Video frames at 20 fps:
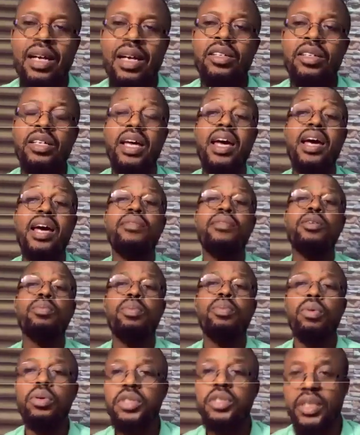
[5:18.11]
And every
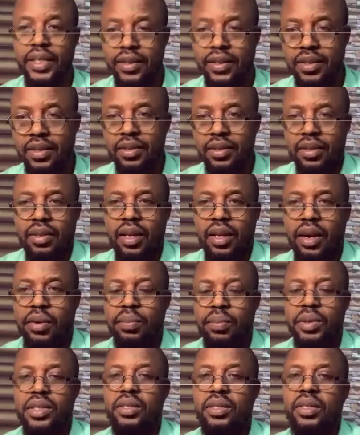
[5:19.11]
project, I
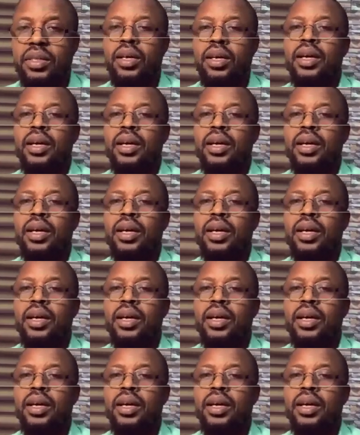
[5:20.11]
repeat,